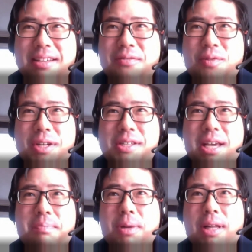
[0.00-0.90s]
for
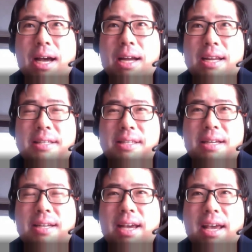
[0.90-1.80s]
example, on a
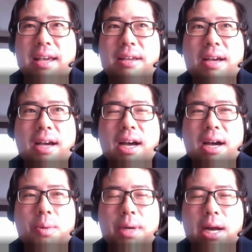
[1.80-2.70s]
Sunday,
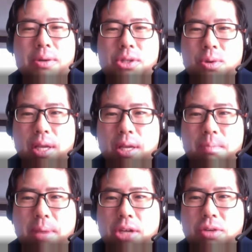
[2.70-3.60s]
when I was doing
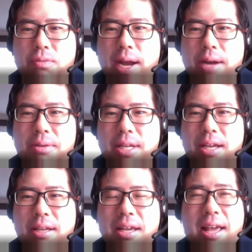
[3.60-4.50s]
inpatient
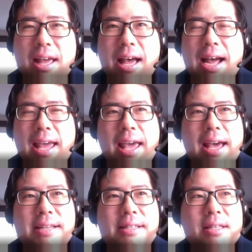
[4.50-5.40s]
rounding, I
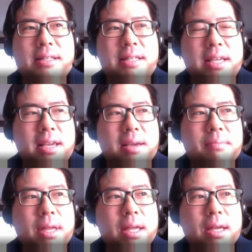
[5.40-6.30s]
asked the
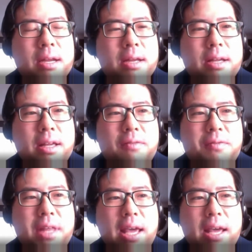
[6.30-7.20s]
team
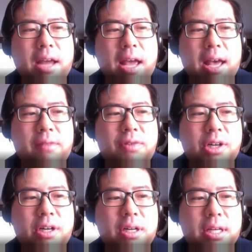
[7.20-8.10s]
if they had
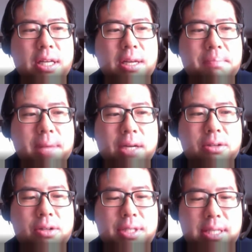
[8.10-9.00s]
ever, in a
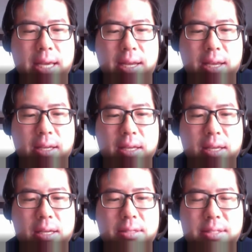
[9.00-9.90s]
medical setting,
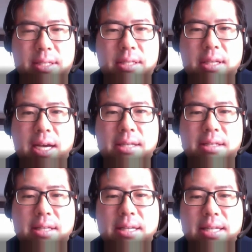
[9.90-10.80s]

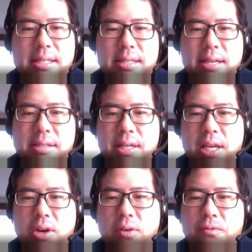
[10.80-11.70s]
discussed the
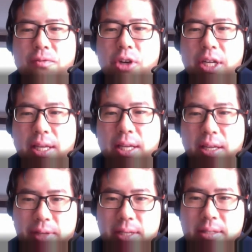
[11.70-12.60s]
necessity of
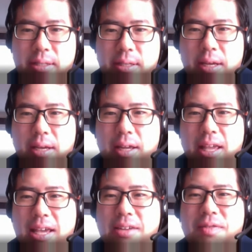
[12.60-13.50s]
forgiveness,
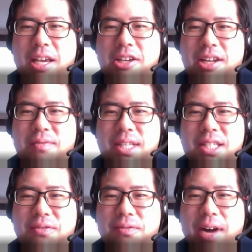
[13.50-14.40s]
and if they could
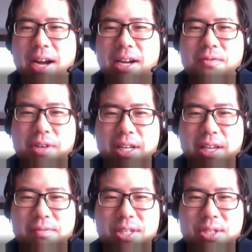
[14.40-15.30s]
even define
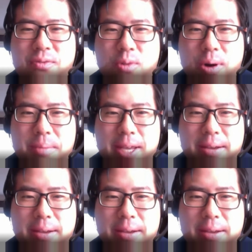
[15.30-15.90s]
forgiveness for me.